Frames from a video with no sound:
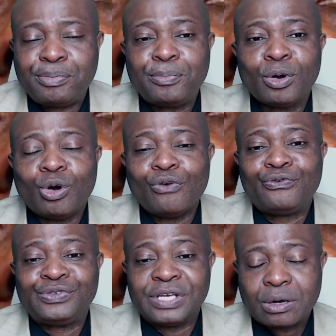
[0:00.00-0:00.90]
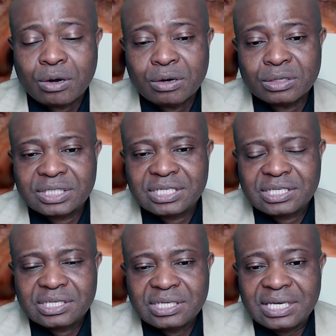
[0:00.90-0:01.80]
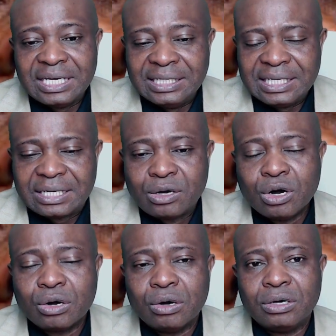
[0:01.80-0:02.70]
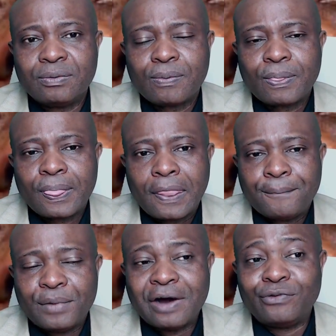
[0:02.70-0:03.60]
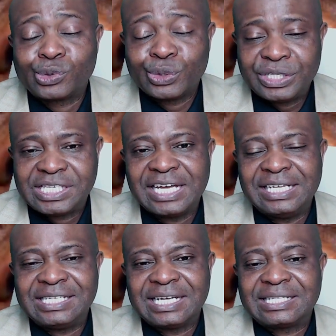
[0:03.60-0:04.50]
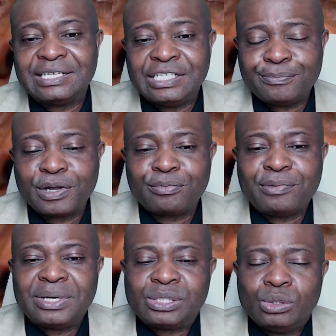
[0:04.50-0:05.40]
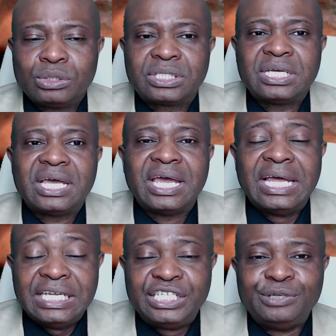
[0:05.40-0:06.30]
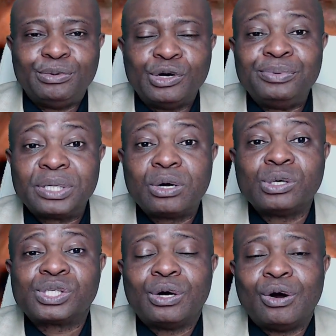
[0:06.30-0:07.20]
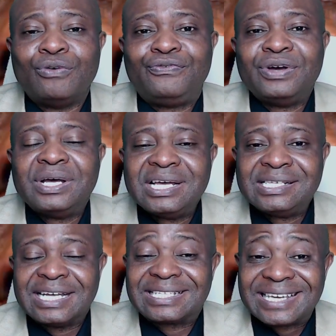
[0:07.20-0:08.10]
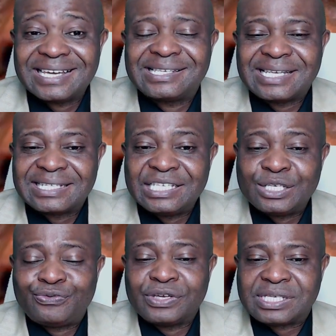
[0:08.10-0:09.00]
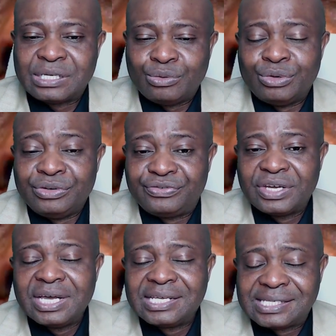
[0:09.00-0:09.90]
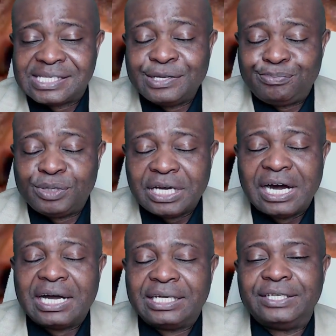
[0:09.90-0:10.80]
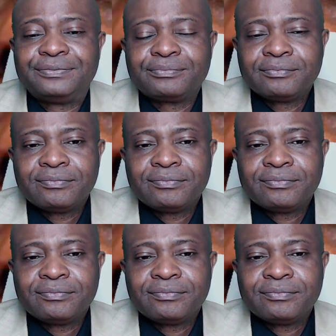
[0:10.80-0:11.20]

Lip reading: people of the courts in Congo have also decided that Jean-Pierre Bemba is not eligible because of that case that he's facing with CPI.